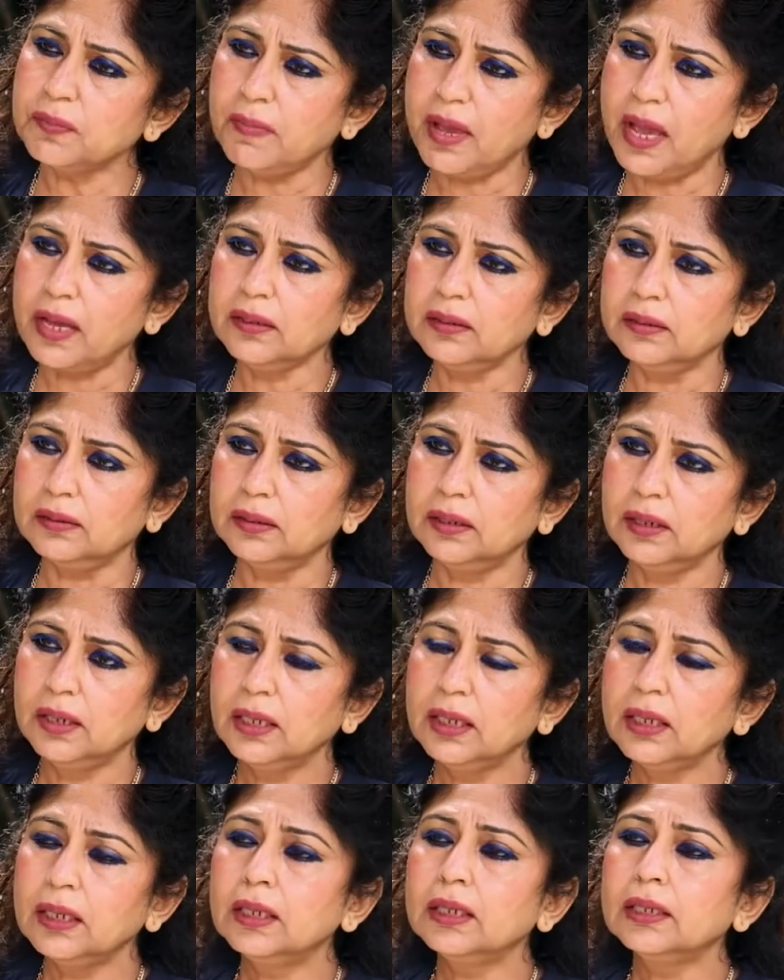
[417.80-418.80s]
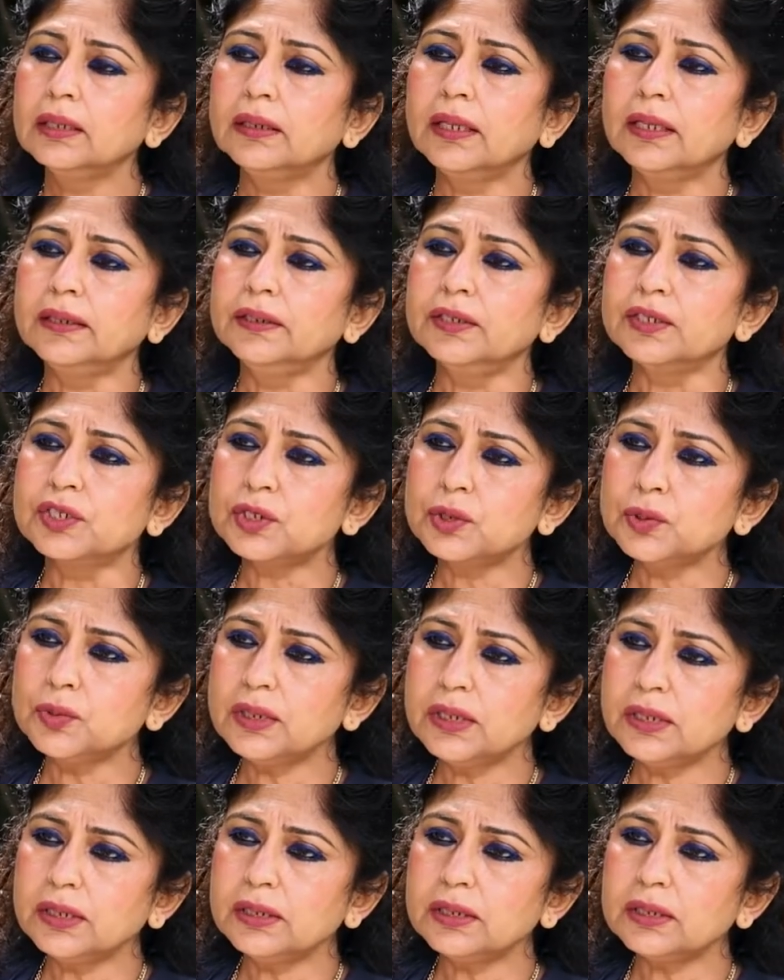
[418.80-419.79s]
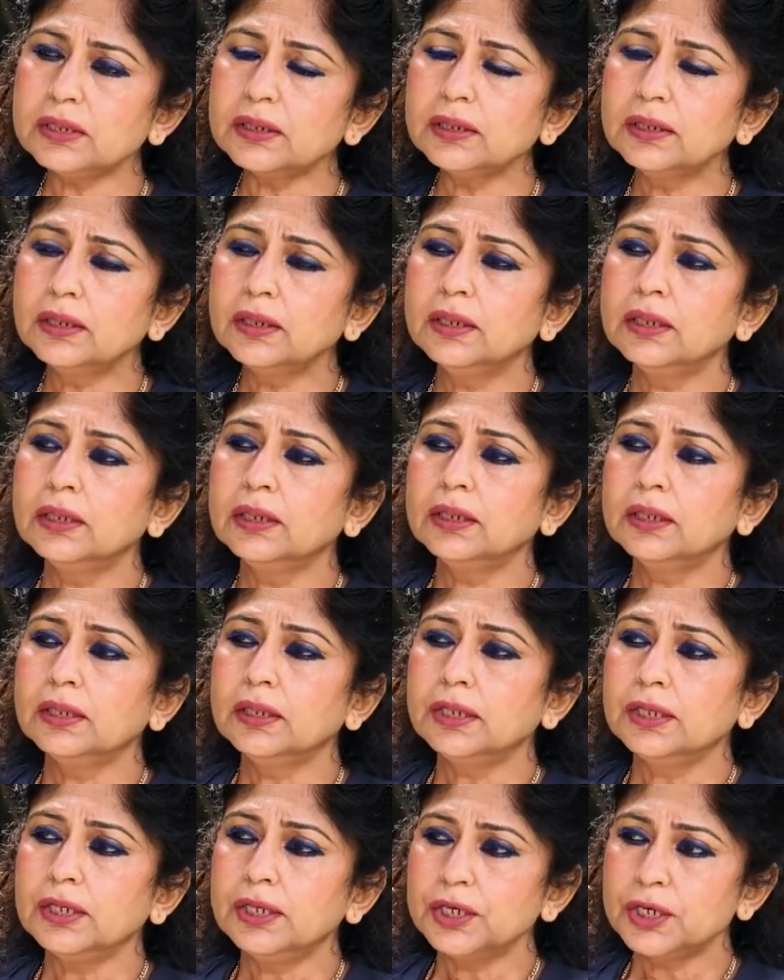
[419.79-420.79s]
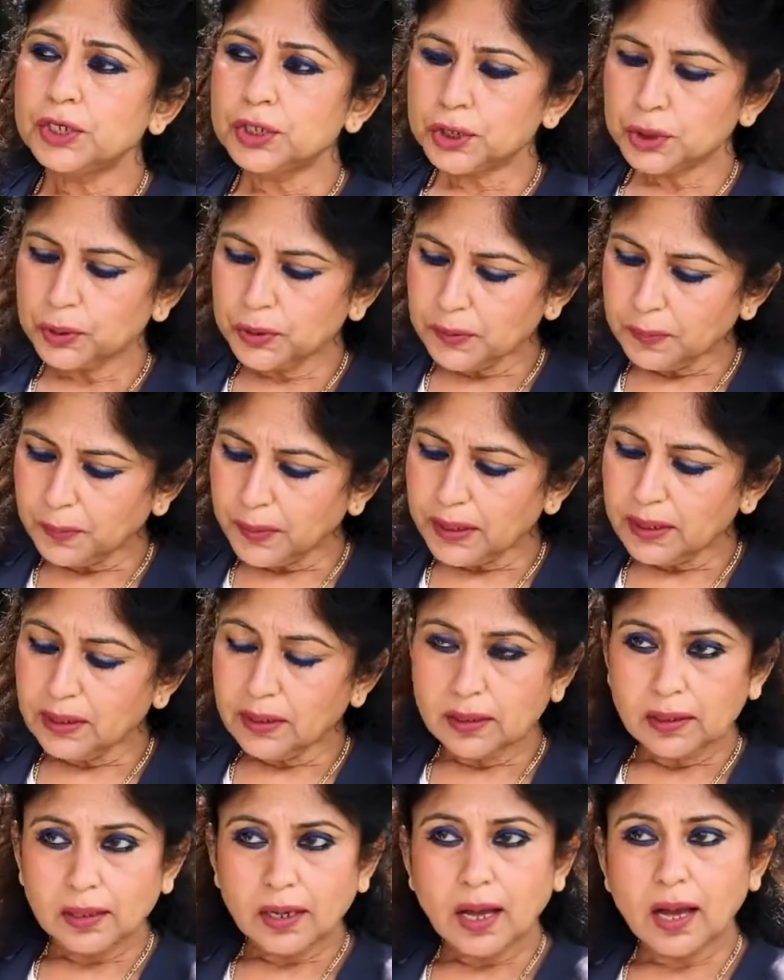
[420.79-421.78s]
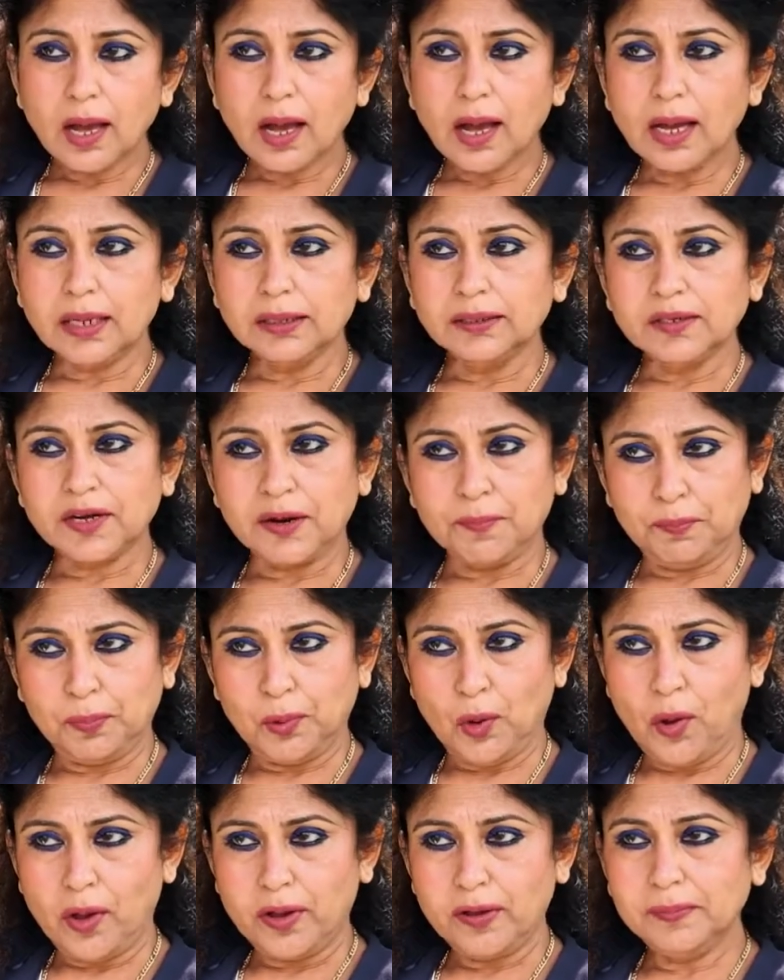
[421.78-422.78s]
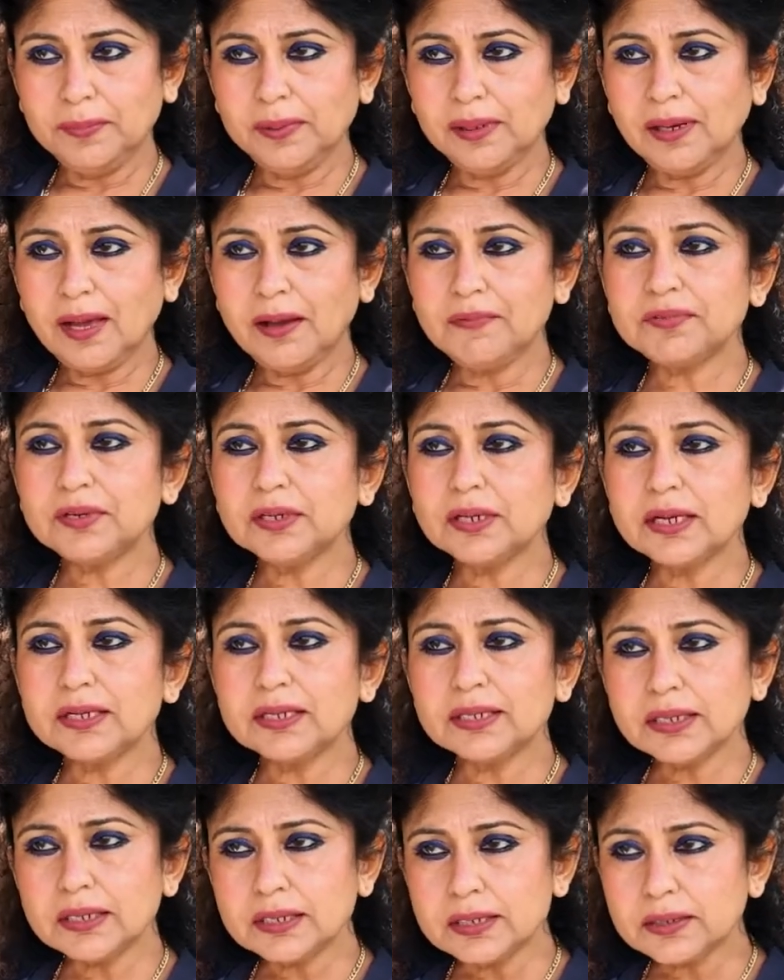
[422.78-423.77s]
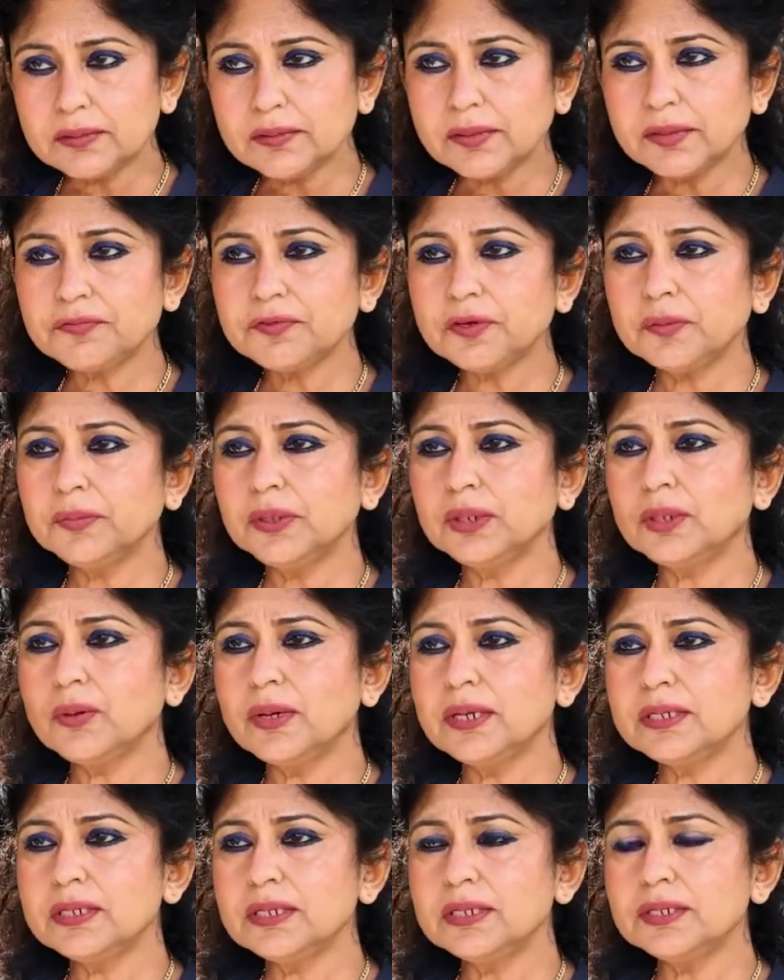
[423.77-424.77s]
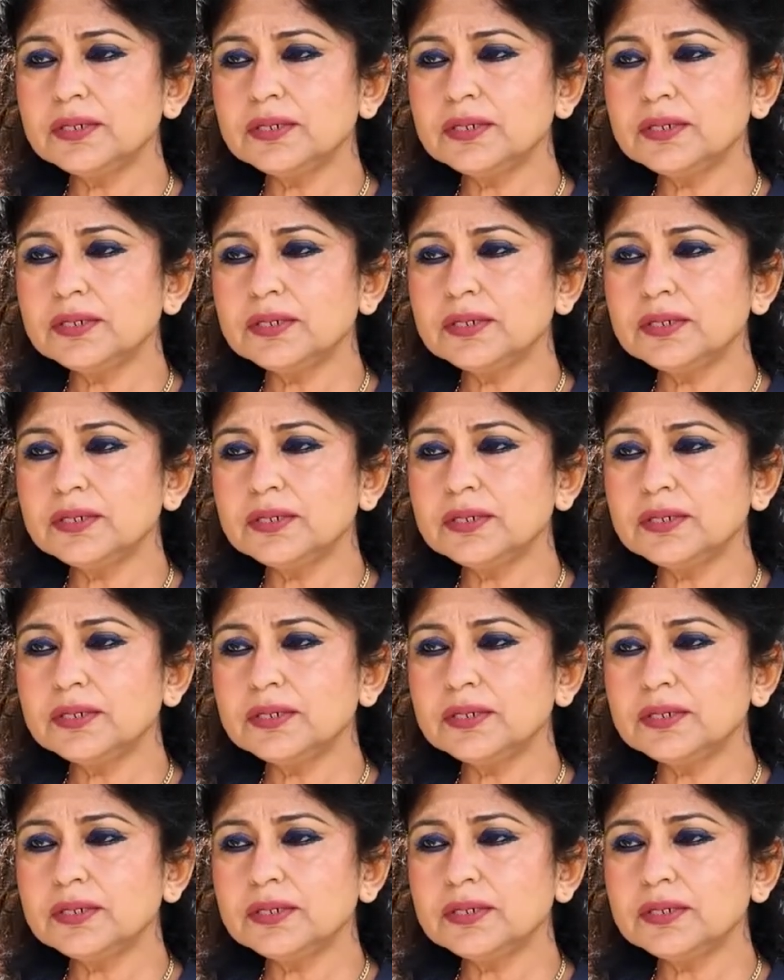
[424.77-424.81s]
a manner that the student should be either employable after getting a degree from the Noida